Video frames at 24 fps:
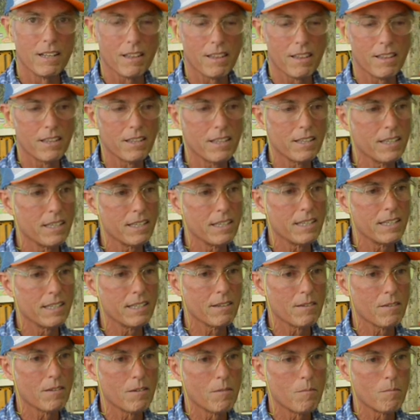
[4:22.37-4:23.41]
the
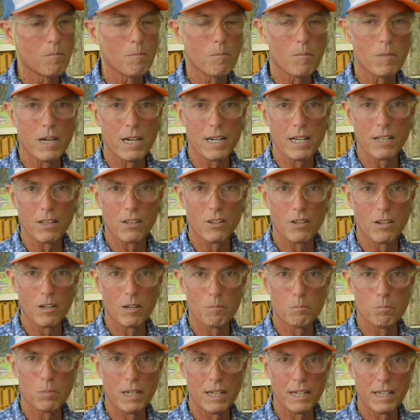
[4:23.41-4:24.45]

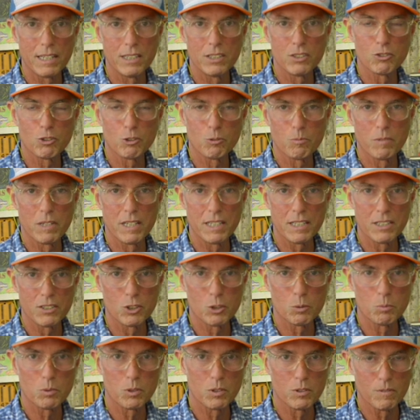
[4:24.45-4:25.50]
mylar bodies for making
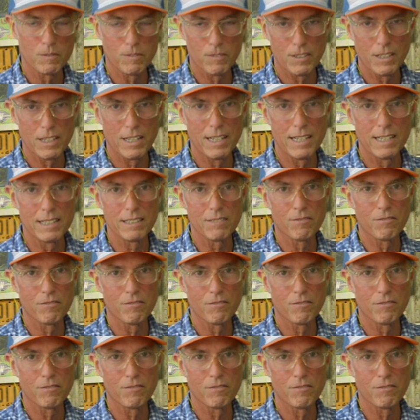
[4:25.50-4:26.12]
spoon flies.